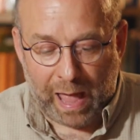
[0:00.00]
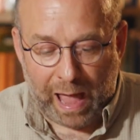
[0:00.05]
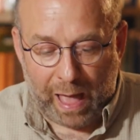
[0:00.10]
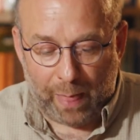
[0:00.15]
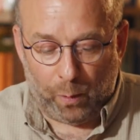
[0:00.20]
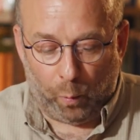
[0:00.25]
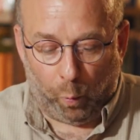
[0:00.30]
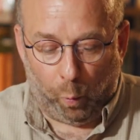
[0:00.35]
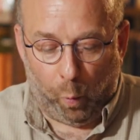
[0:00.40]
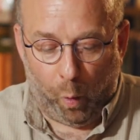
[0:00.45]

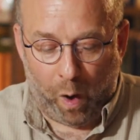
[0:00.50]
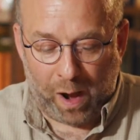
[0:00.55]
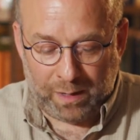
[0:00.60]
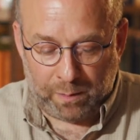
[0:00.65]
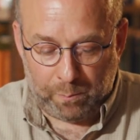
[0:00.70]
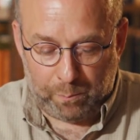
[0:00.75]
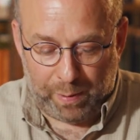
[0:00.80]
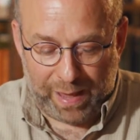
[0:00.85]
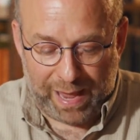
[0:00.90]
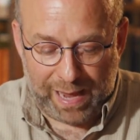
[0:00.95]
And the
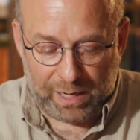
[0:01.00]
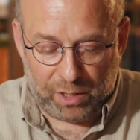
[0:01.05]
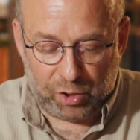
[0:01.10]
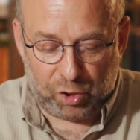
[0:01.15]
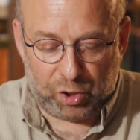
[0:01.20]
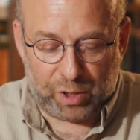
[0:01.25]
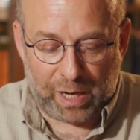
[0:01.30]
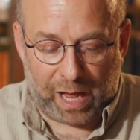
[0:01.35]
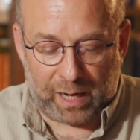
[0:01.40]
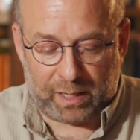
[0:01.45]

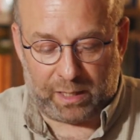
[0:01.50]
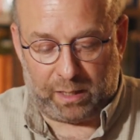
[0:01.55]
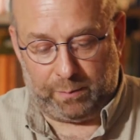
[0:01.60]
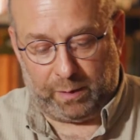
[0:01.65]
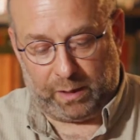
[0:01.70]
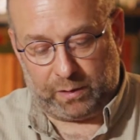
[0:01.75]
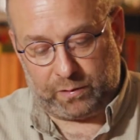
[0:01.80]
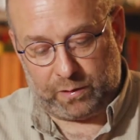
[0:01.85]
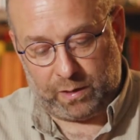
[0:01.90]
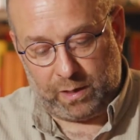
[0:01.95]
one-page
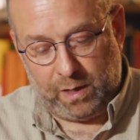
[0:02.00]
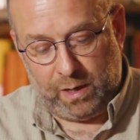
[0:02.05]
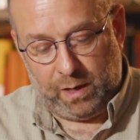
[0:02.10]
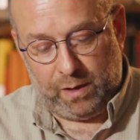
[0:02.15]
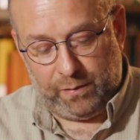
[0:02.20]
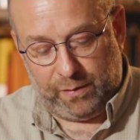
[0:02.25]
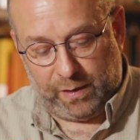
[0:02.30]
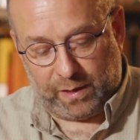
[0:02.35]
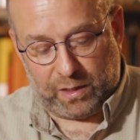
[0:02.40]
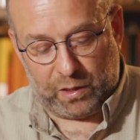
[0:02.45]
document
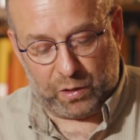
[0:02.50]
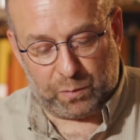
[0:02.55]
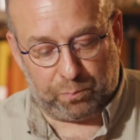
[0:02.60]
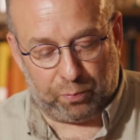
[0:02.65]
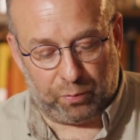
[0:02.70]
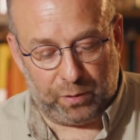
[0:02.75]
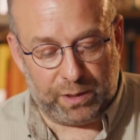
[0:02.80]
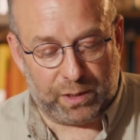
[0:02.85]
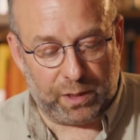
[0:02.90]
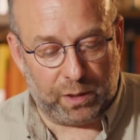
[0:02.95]
that is
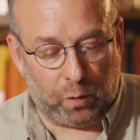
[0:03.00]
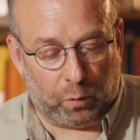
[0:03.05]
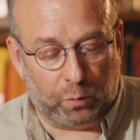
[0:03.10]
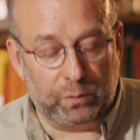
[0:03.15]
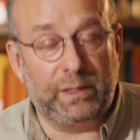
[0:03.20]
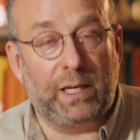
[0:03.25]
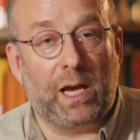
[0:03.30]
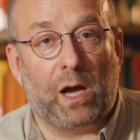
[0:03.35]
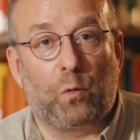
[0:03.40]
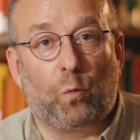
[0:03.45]
printed
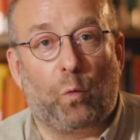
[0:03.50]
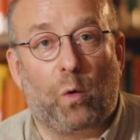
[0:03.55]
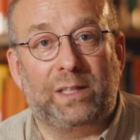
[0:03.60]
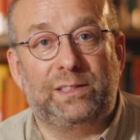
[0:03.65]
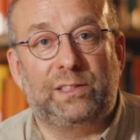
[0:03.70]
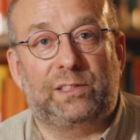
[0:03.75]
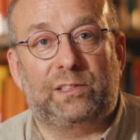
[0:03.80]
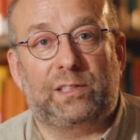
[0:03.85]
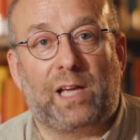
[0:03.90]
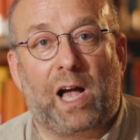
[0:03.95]
only on
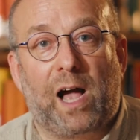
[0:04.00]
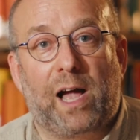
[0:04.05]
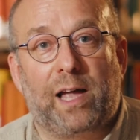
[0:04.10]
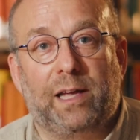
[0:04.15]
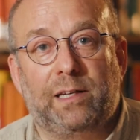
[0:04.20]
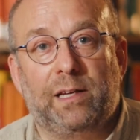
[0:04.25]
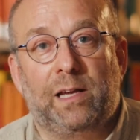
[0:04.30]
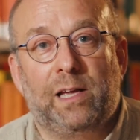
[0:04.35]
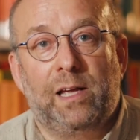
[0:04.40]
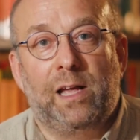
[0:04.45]
one
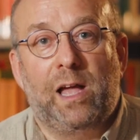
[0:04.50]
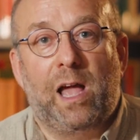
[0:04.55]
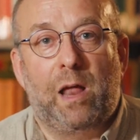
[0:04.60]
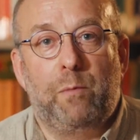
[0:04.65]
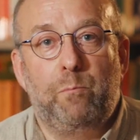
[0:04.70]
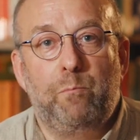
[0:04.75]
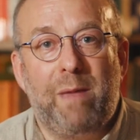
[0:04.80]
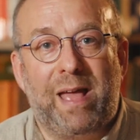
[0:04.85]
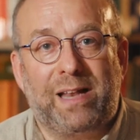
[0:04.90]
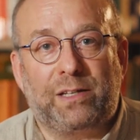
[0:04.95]
side
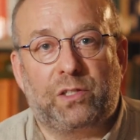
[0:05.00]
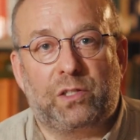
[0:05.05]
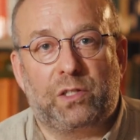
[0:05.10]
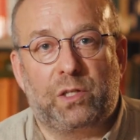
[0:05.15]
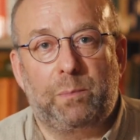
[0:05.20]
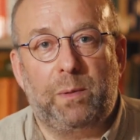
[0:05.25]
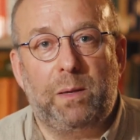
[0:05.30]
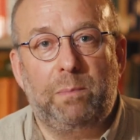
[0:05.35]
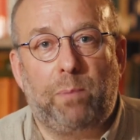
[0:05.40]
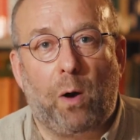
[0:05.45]
and meant
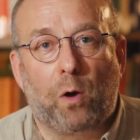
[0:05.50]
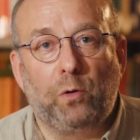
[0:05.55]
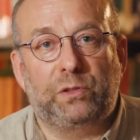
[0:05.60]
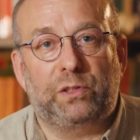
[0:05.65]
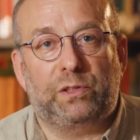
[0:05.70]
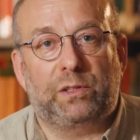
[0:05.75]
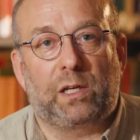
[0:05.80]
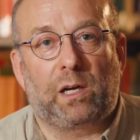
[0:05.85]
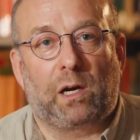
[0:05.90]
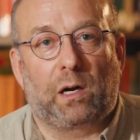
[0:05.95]
to be
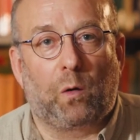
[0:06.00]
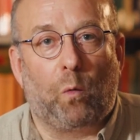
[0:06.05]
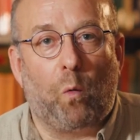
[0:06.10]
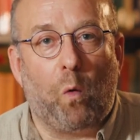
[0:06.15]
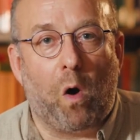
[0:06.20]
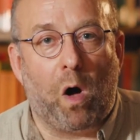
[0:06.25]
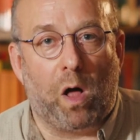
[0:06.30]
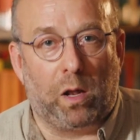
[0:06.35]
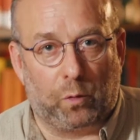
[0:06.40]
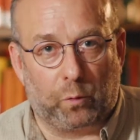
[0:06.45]
posted on a
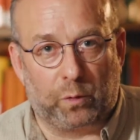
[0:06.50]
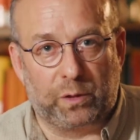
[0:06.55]
wall or